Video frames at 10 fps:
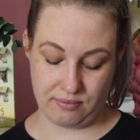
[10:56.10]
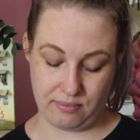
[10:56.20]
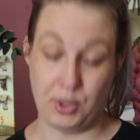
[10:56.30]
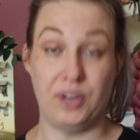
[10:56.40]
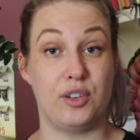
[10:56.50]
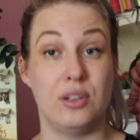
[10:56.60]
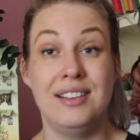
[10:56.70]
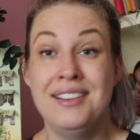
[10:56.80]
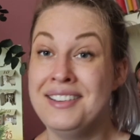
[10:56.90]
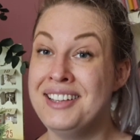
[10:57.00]
beautiful
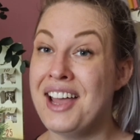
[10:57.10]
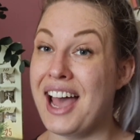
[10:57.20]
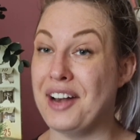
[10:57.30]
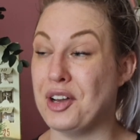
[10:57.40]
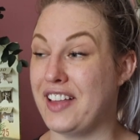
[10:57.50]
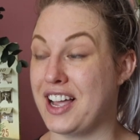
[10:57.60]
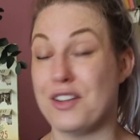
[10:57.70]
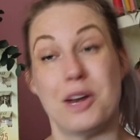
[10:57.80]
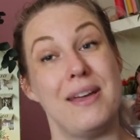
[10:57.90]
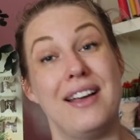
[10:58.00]
and not like I've
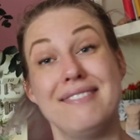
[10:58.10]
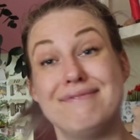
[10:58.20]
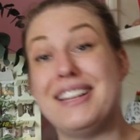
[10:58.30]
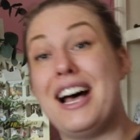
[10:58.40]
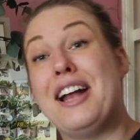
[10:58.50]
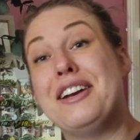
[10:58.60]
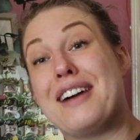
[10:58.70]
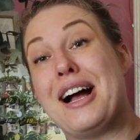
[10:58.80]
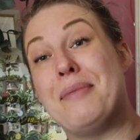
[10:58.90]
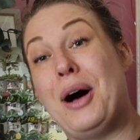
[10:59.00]
got a big
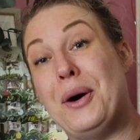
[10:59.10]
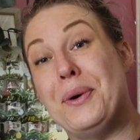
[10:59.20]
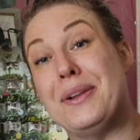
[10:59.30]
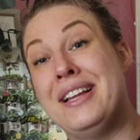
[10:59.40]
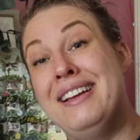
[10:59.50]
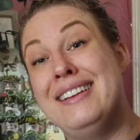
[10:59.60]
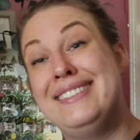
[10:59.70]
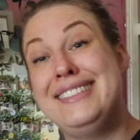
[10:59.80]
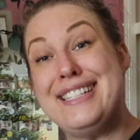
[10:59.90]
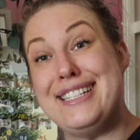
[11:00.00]
underarm hole
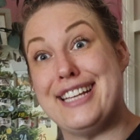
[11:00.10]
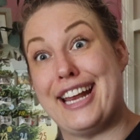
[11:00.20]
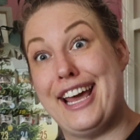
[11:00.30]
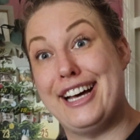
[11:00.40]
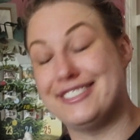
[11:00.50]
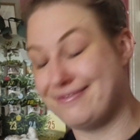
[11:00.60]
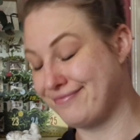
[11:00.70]
sticking out.